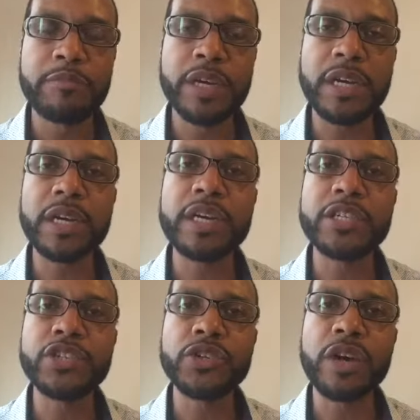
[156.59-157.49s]

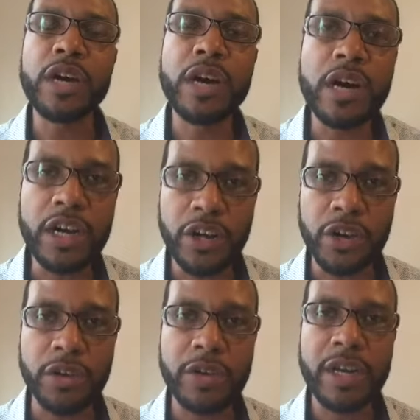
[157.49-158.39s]
because your
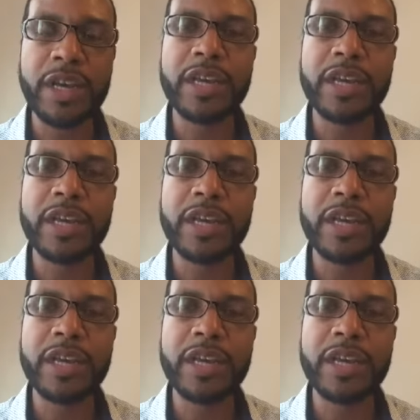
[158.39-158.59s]
hunger